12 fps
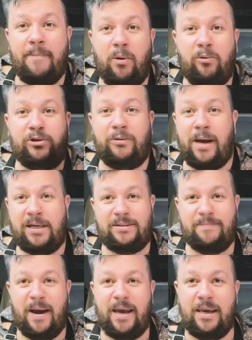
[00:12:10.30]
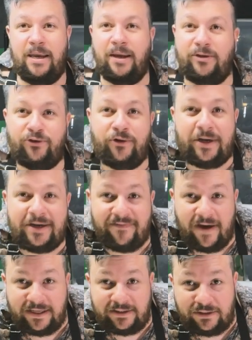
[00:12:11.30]
also asked my Trudy
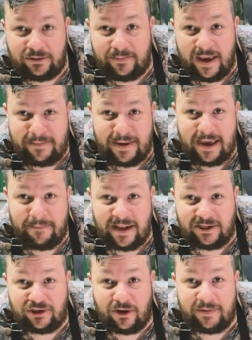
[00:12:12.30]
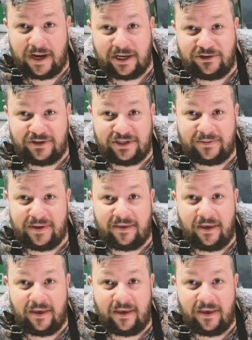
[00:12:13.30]
device to make me a bench top that I can do this with.